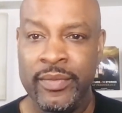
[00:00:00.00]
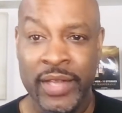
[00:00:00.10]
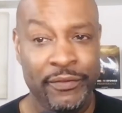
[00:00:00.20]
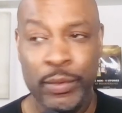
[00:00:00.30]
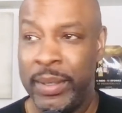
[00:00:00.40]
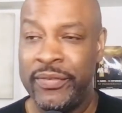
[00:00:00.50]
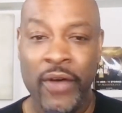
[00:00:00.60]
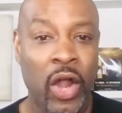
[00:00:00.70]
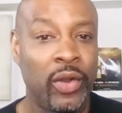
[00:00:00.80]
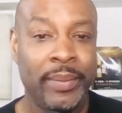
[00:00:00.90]
If you've been
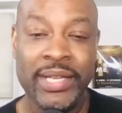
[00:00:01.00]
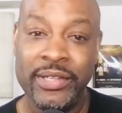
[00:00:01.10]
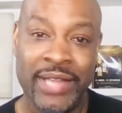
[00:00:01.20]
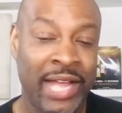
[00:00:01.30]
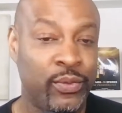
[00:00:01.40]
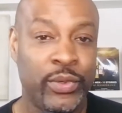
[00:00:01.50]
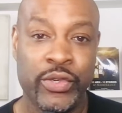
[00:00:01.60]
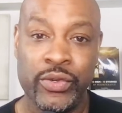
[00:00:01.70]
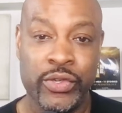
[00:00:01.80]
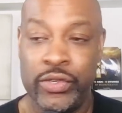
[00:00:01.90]
following me, that's what you
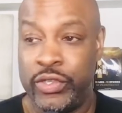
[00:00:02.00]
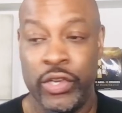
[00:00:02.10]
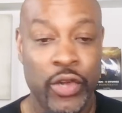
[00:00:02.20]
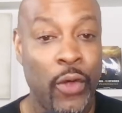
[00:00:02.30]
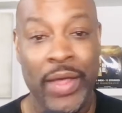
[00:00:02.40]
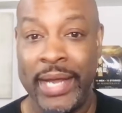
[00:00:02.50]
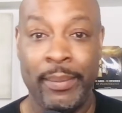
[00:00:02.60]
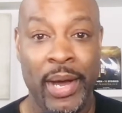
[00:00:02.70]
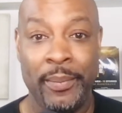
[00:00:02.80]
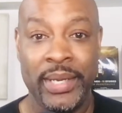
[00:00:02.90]
you should know that
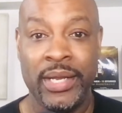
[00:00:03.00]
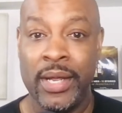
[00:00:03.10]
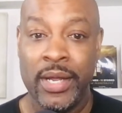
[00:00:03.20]
about me.